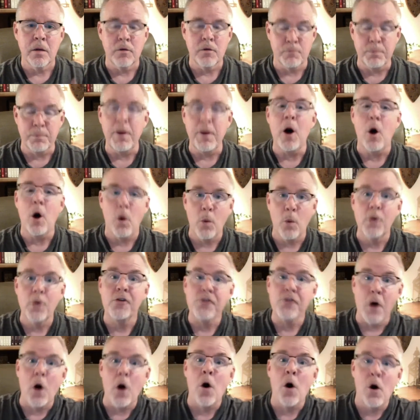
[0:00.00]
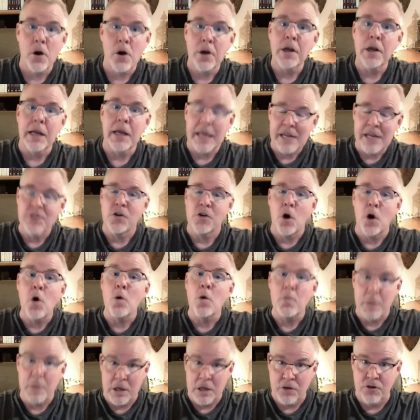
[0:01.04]
Paul was on his
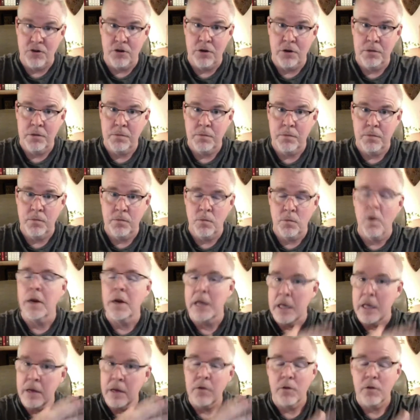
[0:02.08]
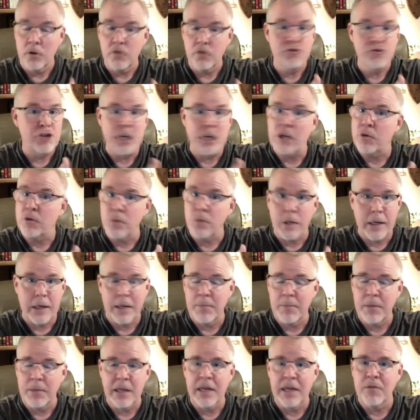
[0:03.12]
own mission, what he genuinely
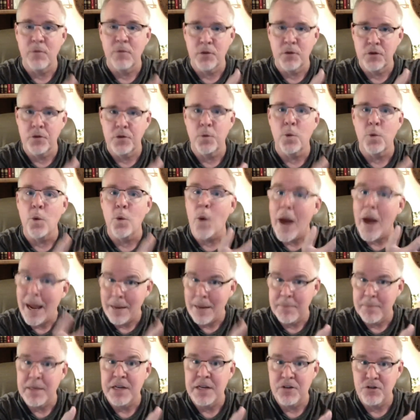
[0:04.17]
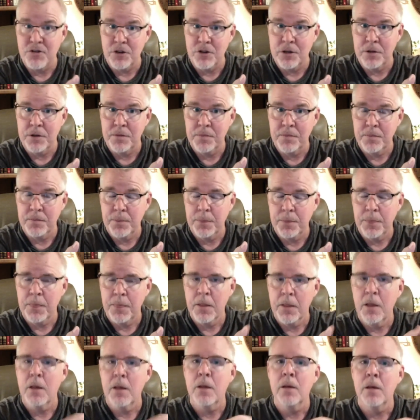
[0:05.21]
believed was the right mission.
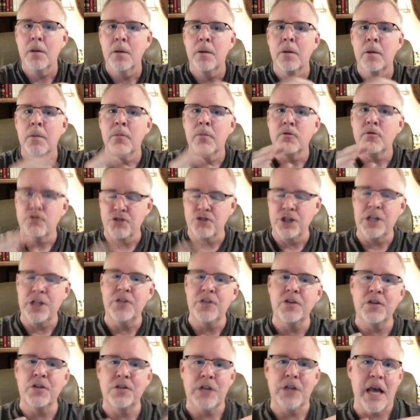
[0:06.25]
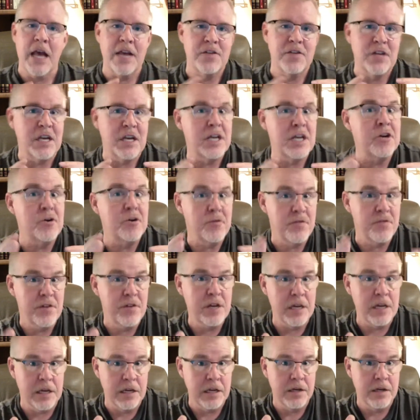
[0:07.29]
Jesus has
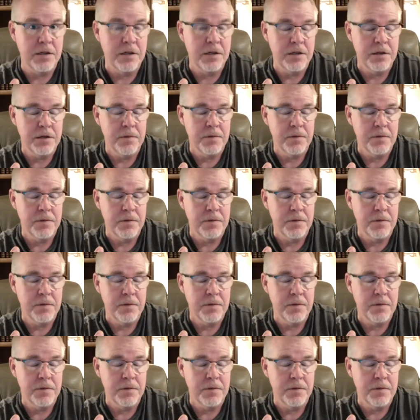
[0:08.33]
intervened